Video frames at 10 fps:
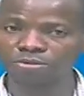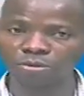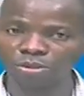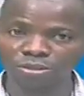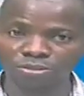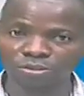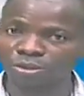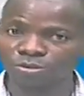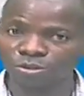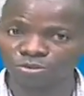is what is
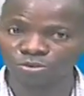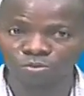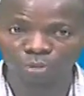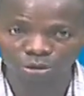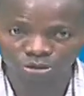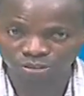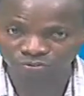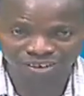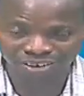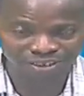too much, if
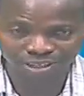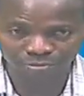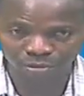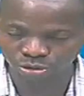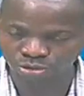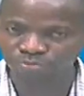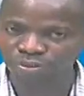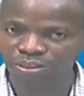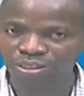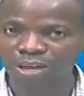very, very much.
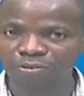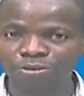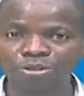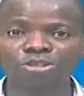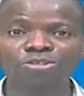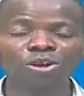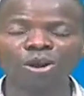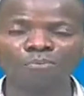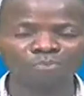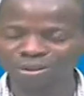Therefore, it is
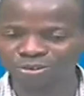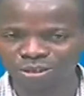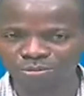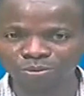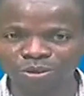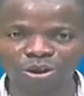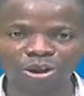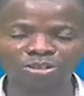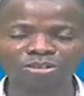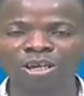unpardonable
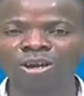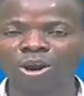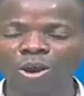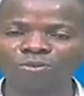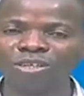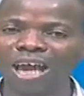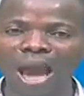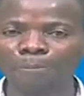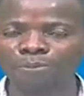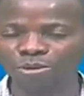because of the
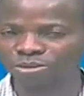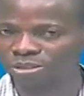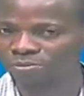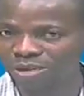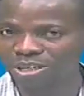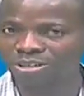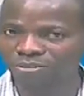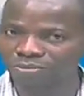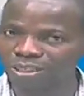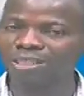
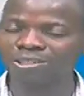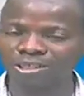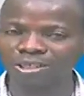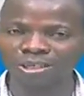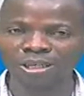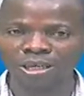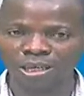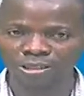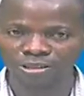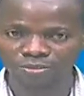approximation in the
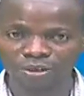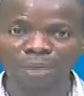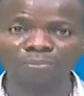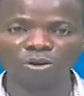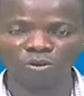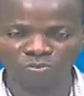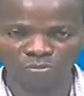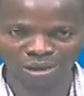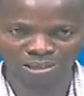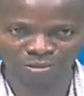realm of
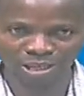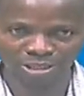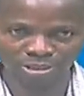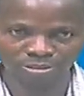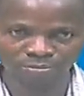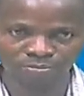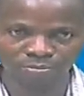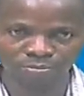mathematics.